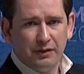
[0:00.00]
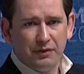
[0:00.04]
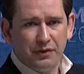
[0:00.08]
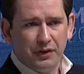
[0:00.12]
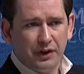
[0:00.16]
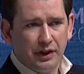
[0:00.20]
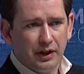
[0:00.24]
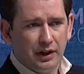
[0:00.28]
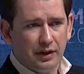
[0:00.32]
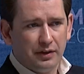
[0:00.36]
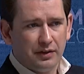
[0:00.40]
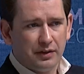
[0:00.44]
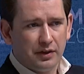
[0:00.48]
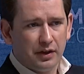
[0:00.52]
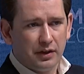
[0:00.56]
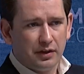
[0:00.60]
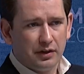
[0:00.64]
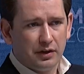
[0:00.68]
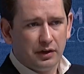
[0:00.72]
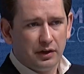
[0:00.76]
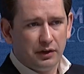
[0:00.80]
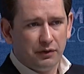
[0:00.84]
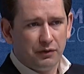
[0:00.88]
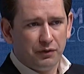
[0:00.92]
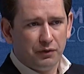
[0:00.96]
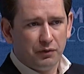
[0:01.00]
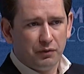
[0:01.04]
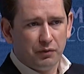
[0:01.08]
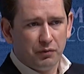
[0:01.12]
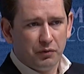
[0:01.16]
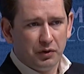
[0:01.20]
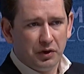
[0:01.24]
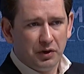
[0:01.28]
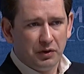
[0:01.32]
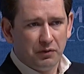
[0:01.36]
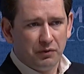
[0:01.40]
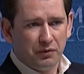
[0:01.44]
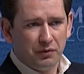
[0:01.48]
thing is that if,
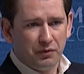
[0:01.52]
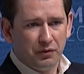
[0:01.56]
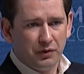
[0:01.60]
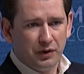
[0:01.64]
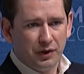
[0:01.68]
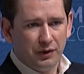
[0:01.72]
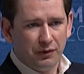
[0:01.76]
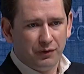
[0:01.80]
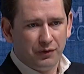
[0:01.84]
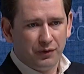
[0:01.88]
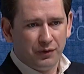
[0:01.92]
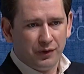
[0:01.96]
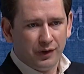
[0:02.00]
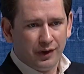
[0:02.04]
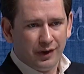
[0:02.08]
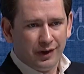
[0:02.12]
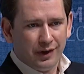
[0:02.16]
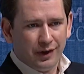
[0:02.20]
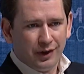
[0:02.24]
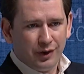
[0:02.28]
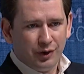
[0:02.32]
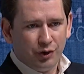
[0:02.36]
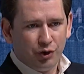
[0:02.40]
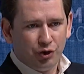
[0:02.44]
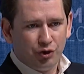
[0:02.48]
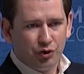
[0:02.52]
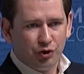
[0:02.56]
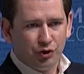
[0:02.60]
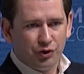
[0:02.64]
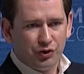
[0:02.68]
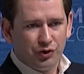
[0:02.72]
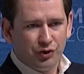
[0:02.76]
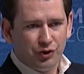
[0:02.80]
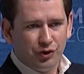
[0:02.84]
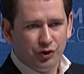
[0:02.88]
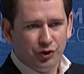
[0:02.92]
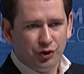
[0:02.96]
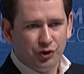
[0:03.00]
if, if you,
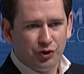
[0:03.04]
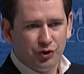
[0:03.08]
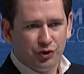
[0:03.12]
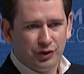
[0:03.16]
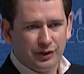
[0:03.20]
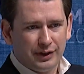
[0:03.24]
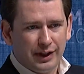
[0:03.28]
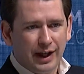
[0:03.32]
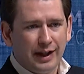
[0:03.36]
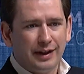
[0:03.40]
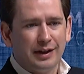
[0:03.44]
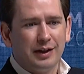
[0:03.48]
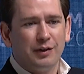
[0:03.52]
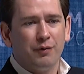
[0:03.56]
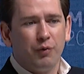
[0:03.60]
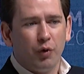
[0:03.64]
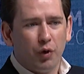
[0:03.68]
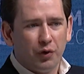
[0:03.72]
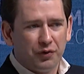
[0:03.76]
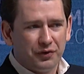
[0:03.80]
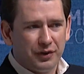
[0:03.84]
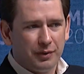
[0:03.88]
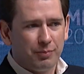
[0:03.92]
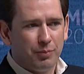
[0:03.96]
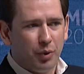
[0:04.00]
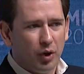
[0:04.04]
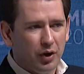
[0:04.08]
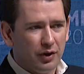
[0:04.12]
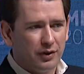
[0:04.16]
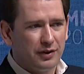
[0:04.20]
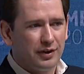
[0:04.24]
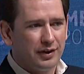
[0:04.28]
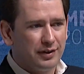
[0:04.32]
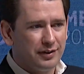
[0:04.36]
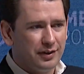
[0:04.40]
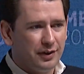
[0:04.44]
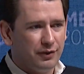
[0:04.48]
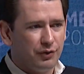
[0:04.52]
should, you should get involved in
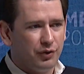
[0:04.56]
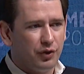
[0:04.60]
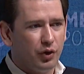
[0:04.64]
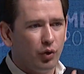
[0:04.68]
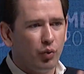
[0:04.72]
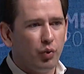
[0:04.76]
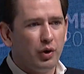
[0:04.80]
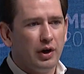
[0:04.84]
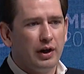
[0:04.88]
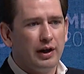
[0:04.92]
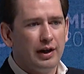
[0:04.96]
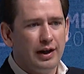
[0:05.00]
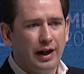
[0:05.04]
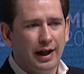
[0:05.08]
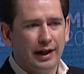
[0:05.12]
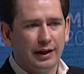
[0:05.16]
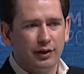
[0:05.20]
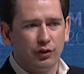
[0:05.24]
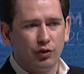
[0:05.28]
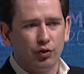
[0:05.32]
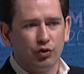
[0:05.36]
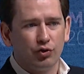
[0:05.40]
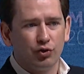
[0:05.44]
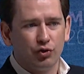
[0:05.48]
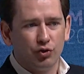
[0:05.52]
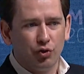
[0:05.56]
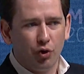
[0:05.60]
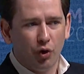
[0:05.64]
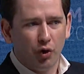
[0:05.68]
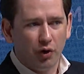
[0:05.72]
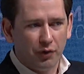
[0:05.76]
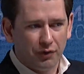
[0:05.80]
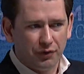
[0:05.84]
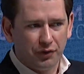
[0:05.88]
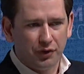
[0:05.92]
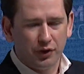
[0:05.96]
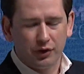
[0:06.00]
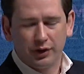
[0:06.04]
politics if you really like to
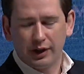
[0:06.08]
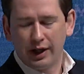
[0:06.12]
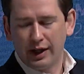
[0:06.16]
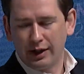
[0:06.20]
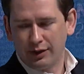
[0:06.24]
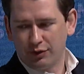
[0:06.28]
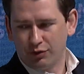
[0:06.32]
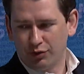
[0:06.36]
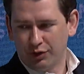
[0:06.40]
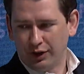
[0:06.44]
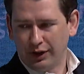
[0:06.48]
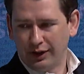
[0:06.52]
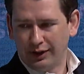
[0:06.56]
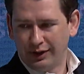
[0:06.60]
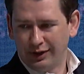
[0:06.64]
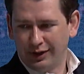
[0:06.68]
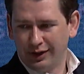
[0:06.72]
serve your country.